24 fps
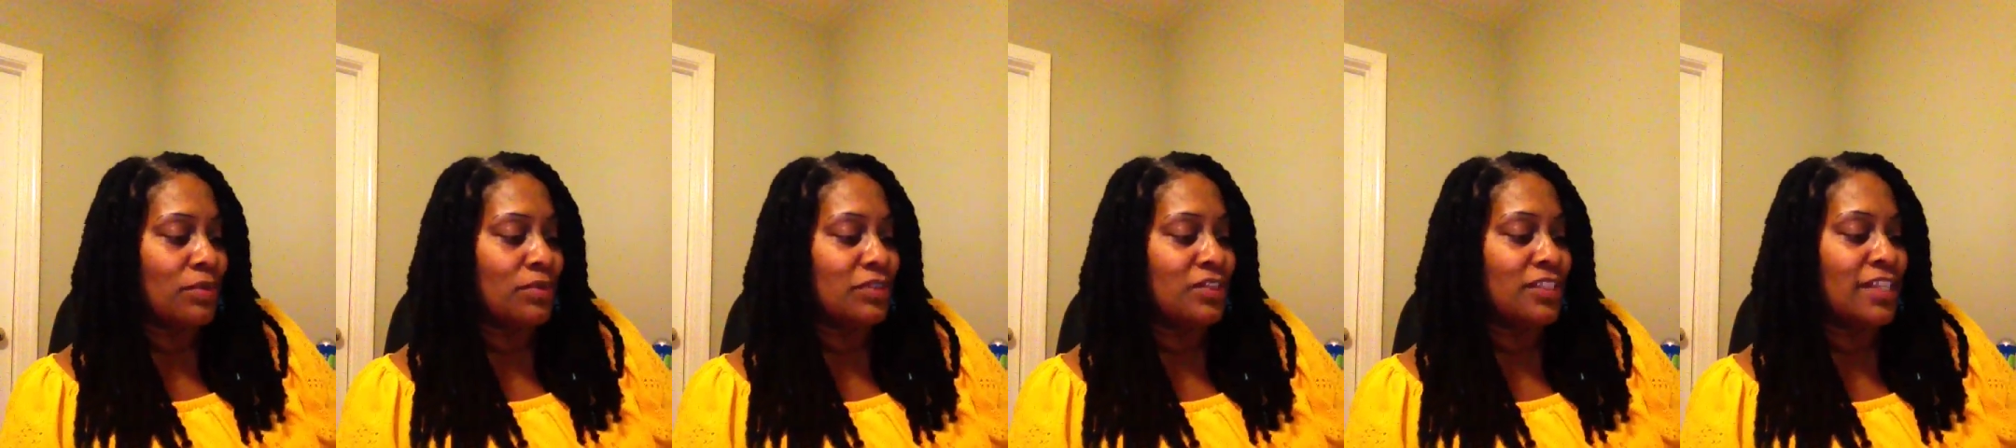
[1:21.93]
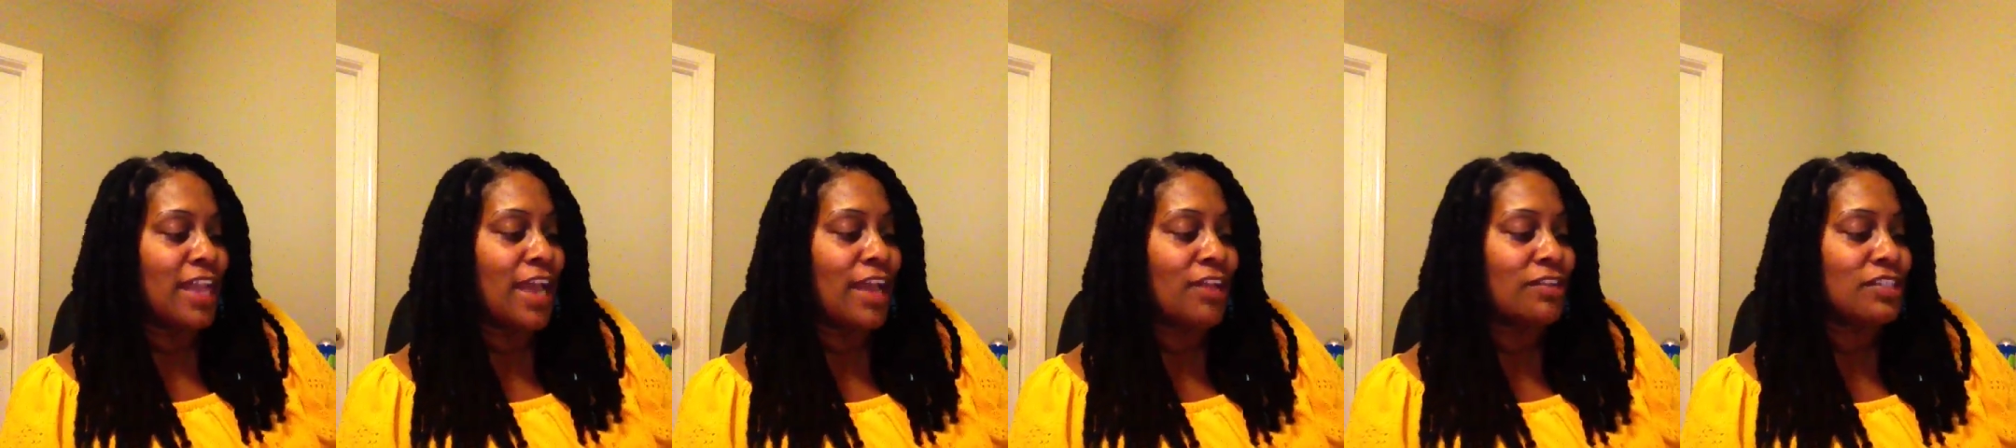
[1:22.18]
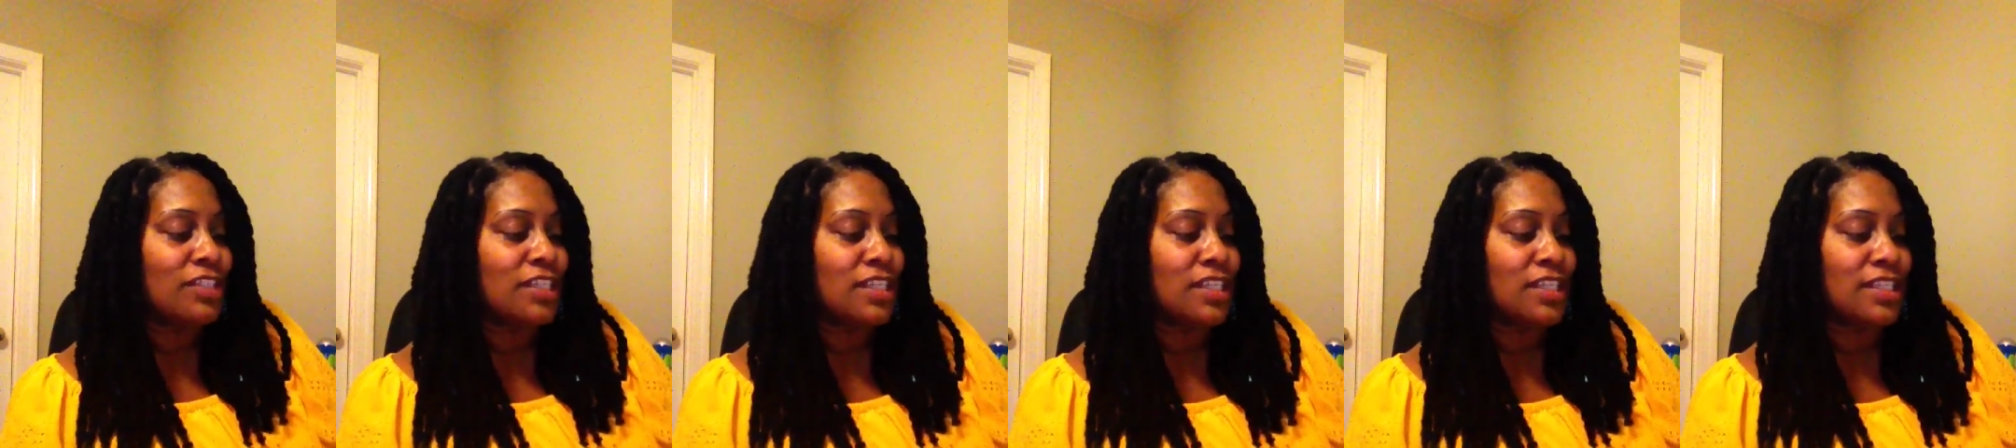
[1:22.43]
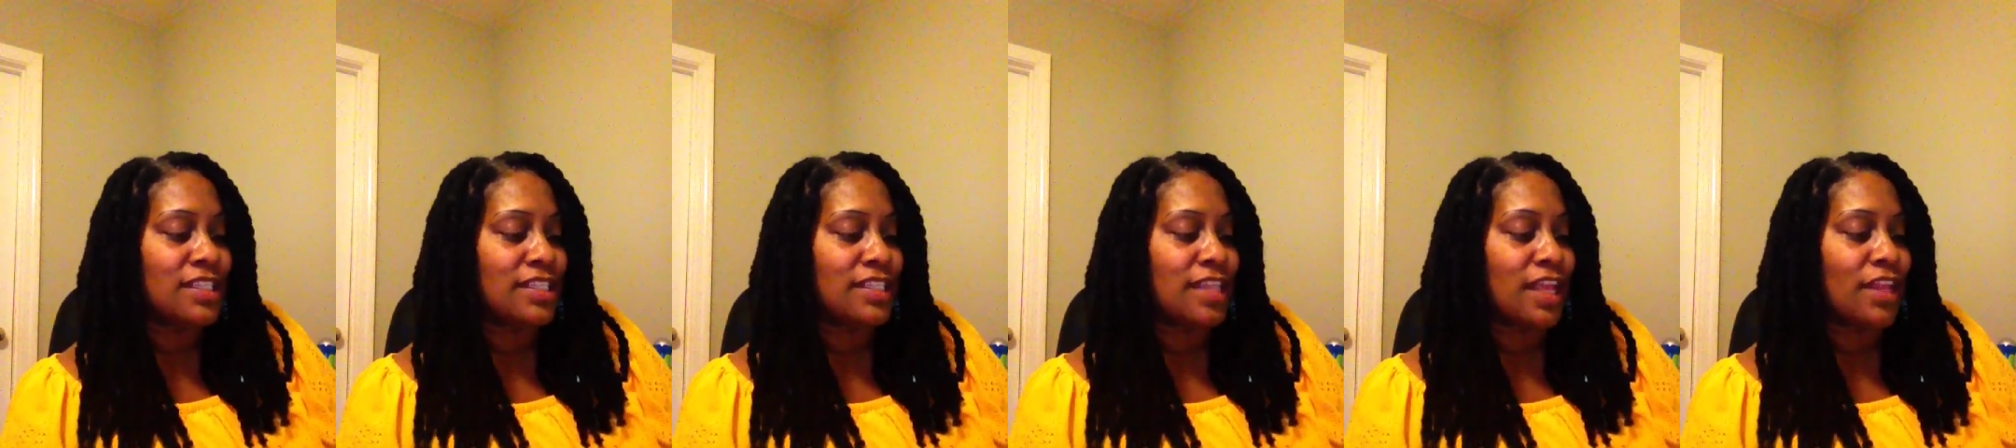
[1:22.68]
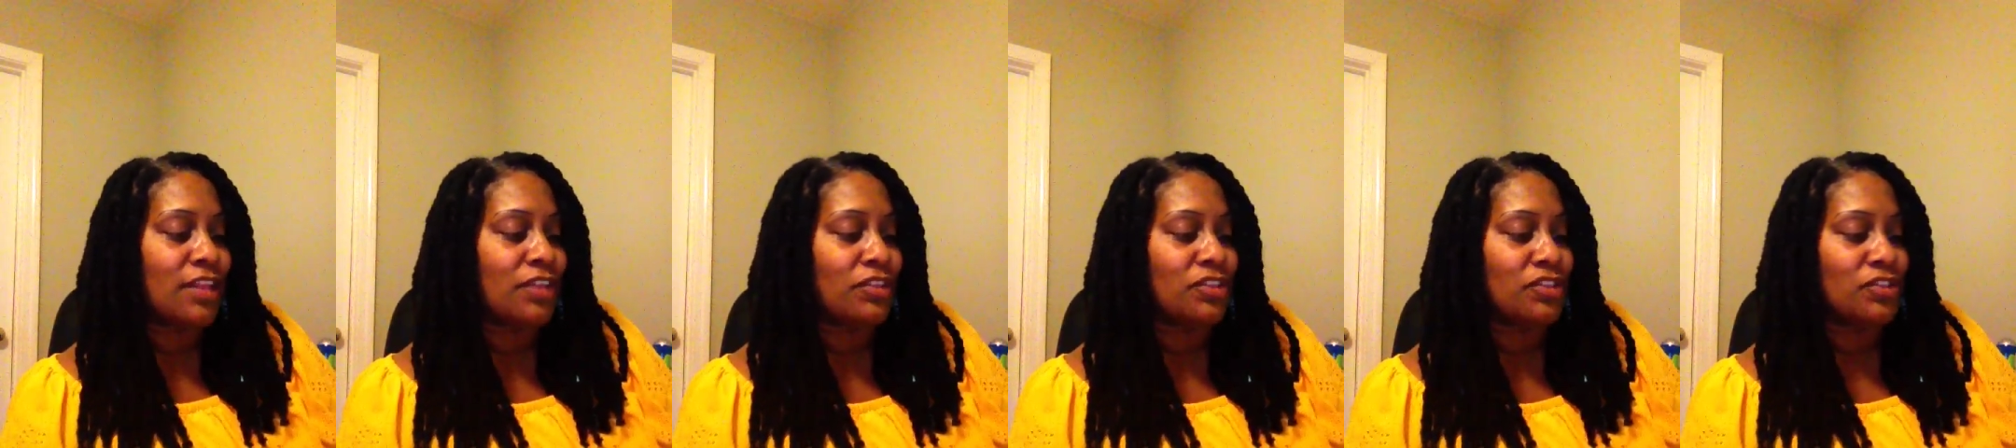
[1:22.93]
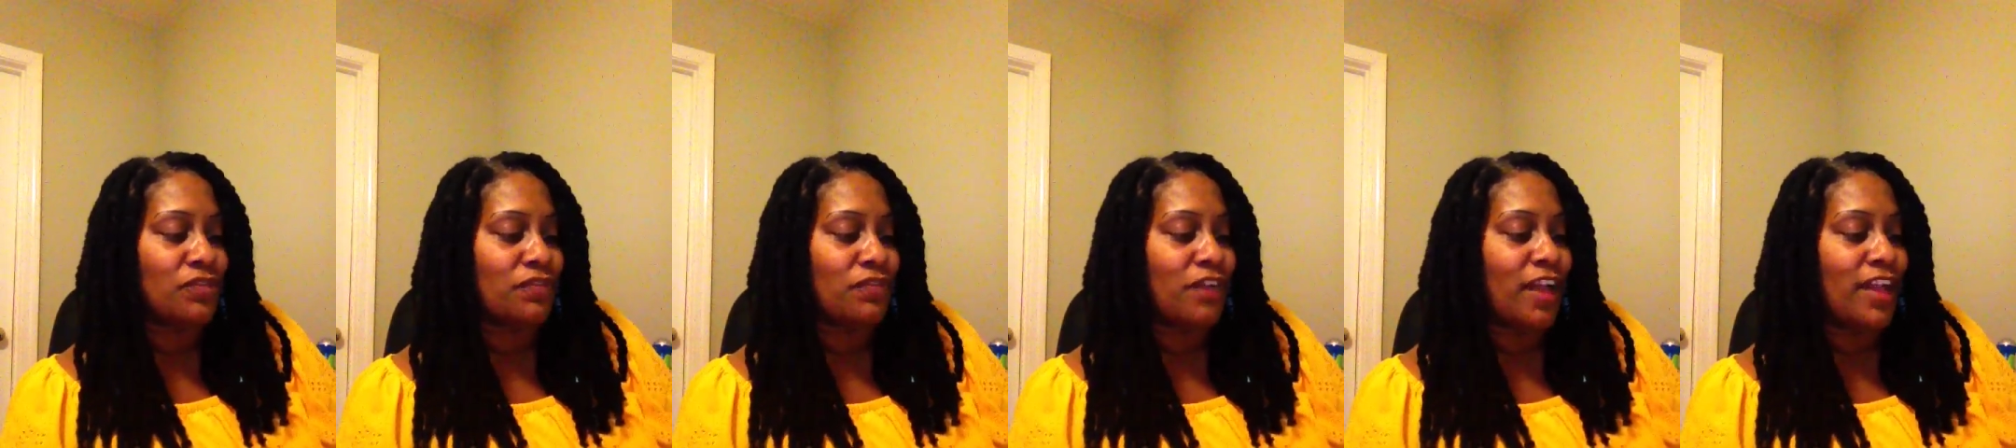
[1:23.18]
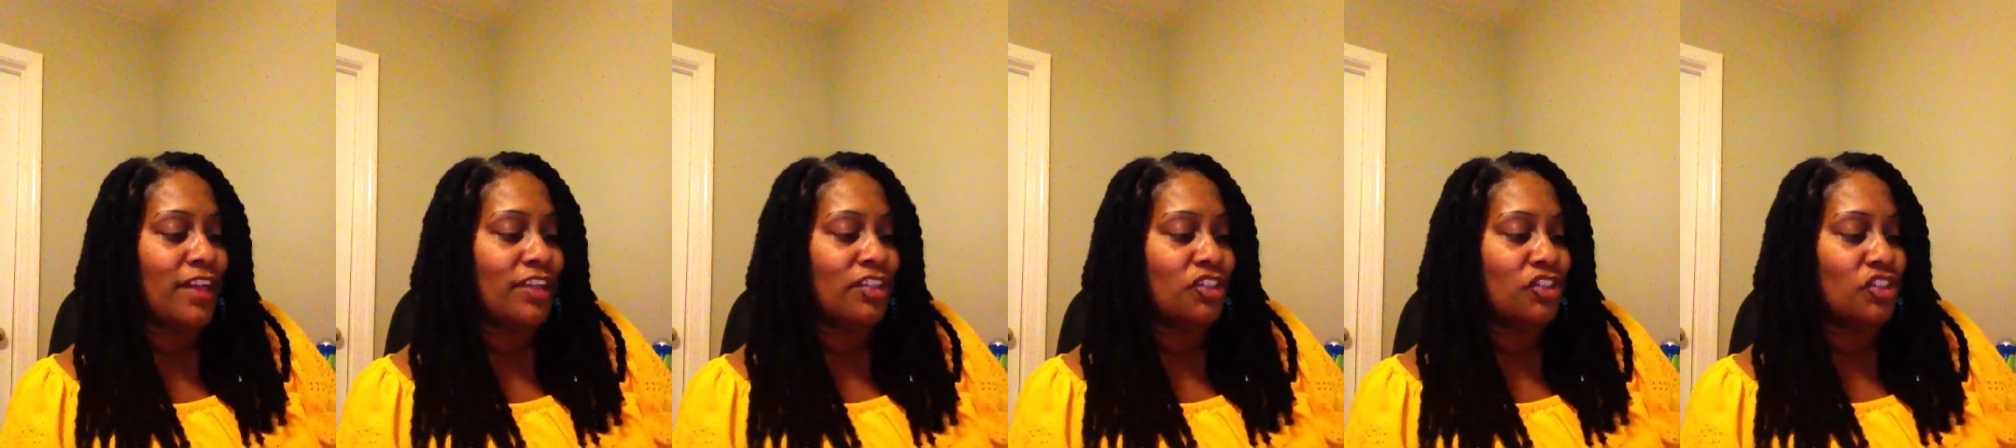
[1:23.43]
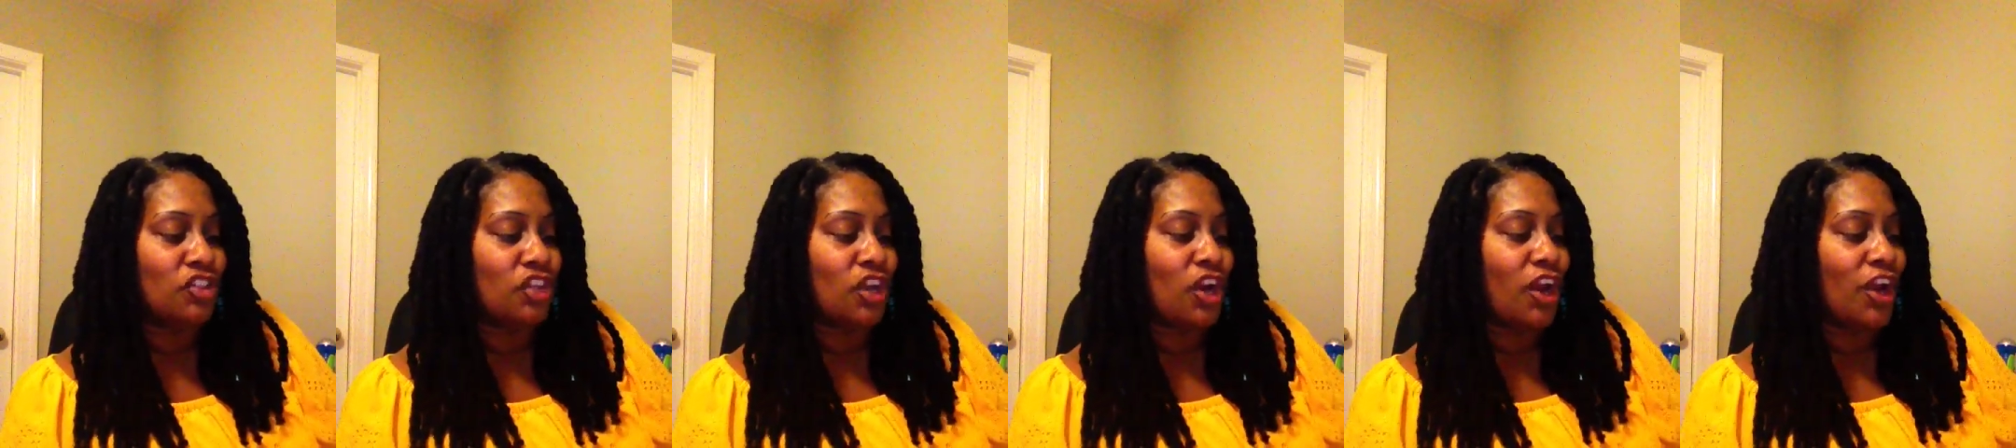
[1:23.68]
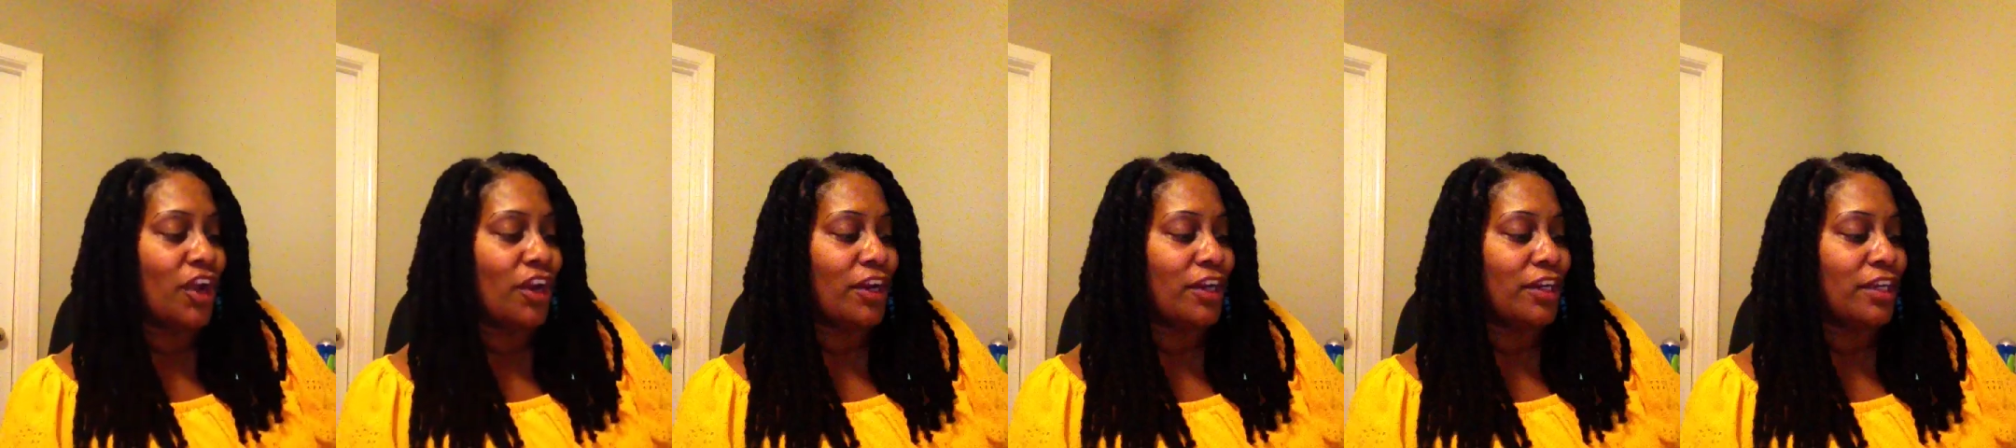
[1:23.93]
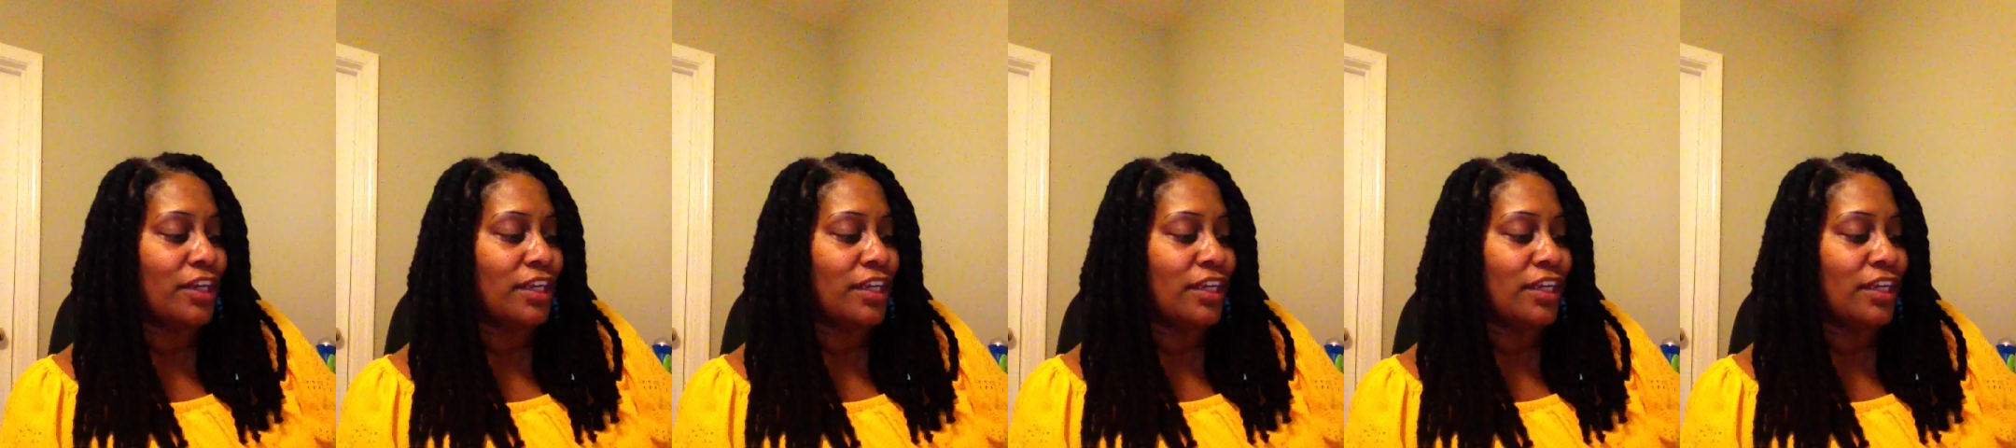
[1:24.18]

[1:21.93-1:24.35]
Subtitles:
down to the cellar to find a jar.